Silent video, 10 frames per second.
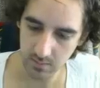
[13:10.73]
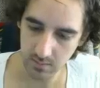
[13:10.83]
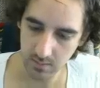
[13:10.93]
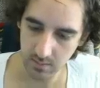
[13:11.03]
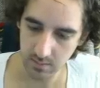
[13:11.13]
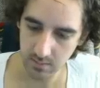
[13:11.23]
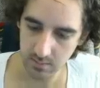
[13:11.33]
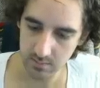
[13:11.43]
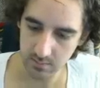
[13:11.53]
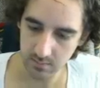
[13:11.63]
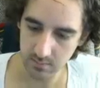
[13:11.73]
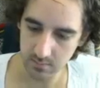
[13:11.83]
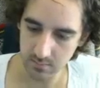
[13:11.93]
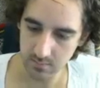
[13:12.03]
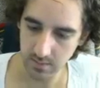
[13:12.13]
Okay, and I'm gonna
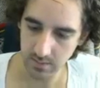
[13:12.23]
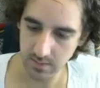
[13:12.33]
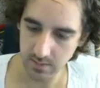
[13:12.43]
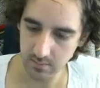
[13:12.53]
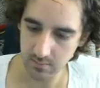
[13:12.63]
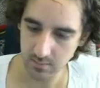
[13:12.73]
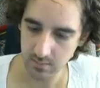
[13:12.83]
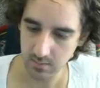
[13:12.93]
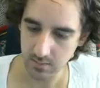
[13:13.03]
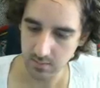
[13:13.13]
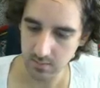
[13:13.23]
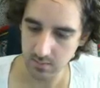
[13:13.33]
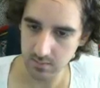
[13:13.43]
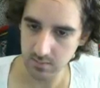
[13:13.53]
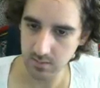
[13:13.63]
drag it out,
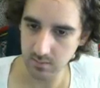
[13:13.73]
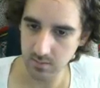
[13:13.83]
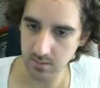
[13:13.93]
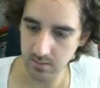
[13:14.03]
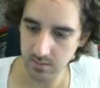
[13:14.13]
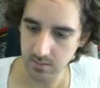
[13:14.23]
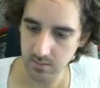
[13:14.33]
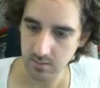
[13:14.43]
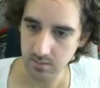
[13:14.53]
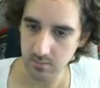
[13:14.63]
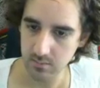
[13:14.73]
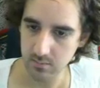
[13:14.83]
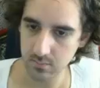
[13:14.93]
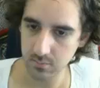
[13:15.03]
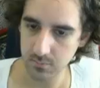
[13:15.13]
take a look at it.
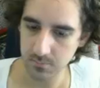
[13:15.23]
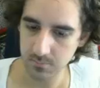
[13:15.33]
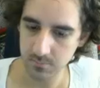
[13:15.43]
So